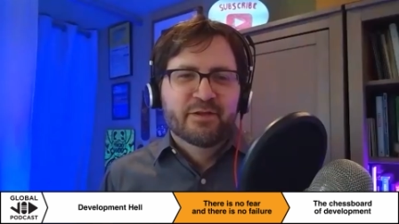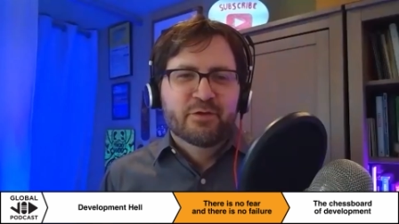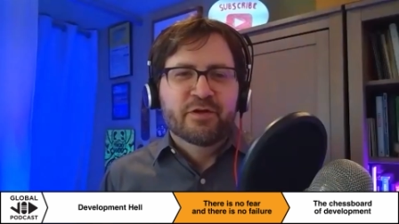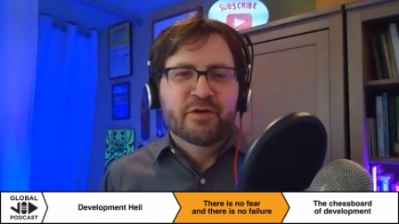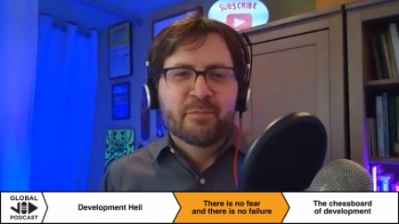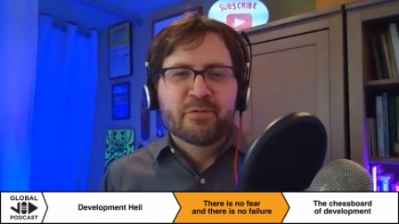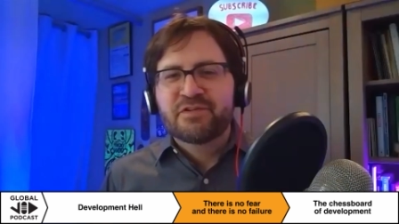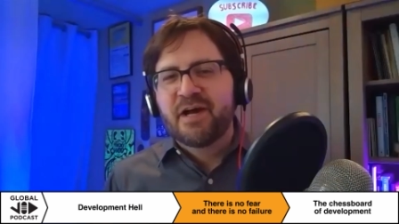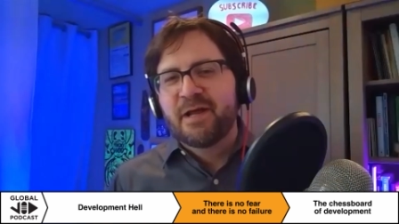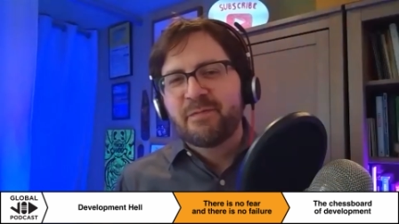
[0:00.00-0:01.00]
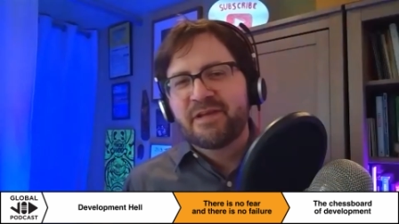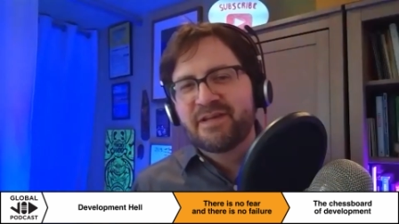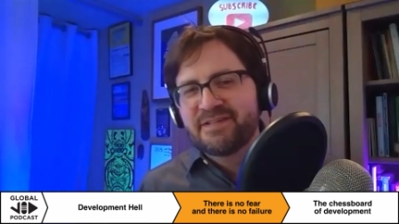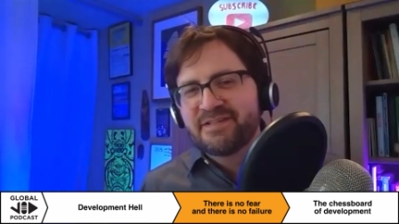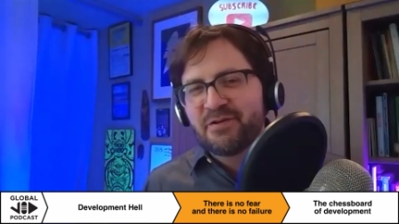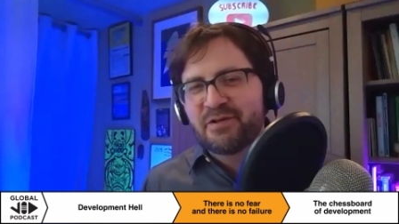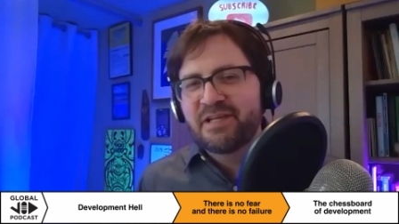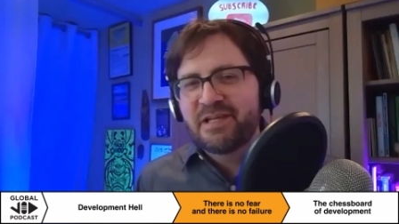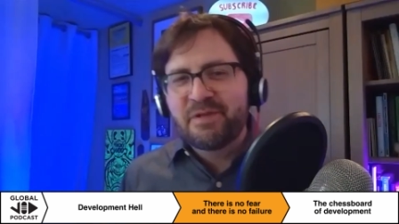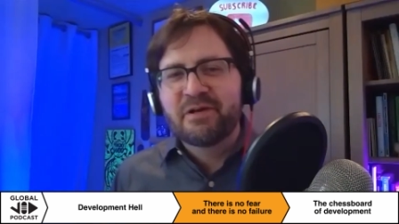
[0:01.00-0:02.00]
You're a numbers guy because you're
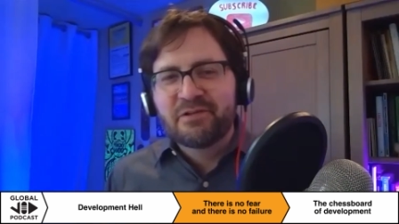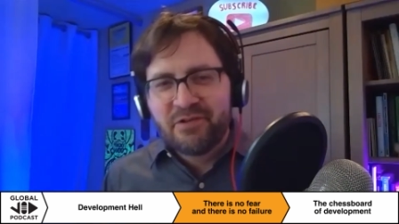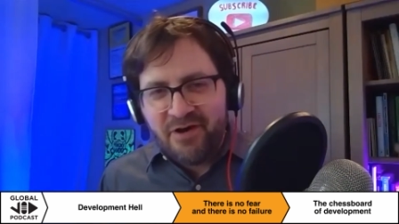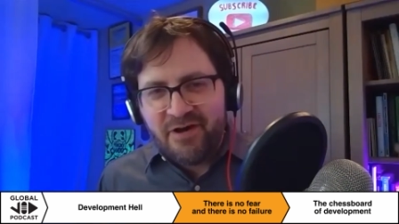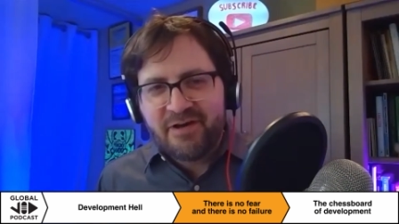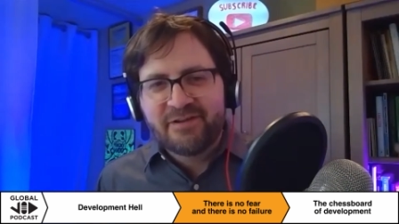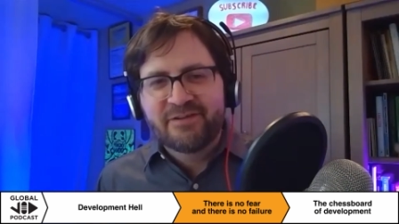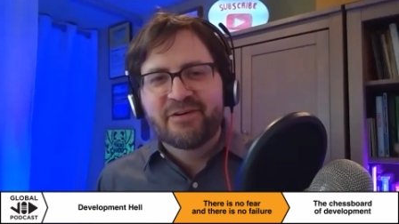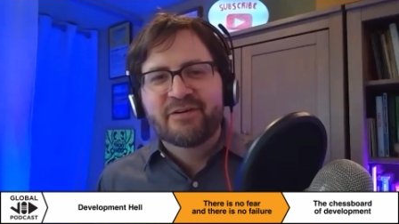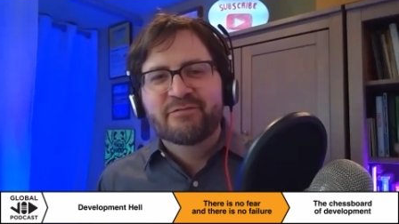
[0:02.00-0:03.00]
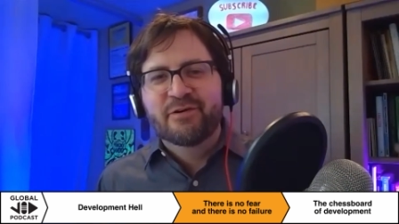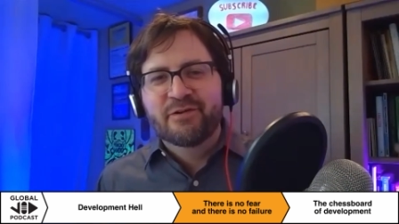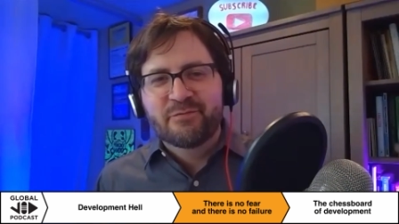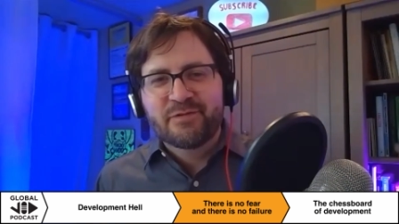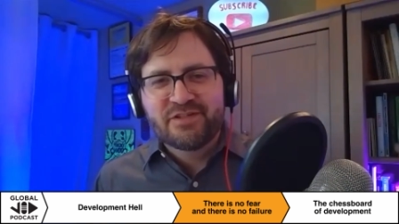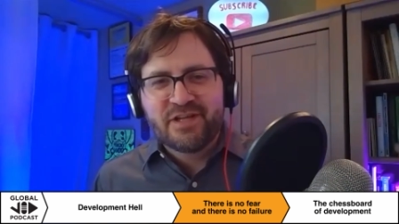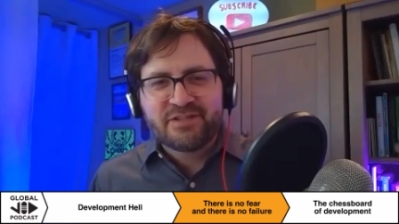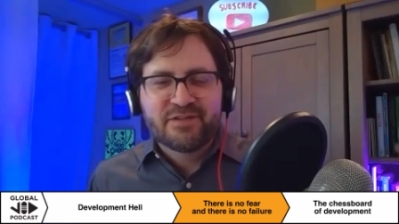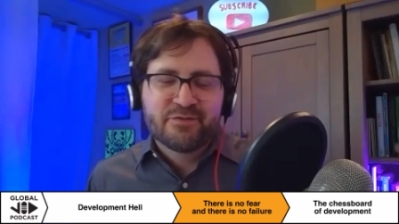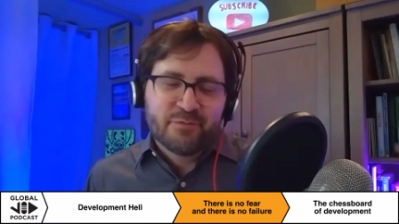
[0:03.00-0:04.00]
keeping a log of all the
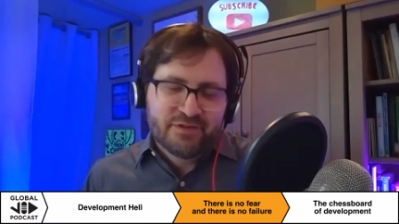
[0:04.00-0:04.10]
rejections,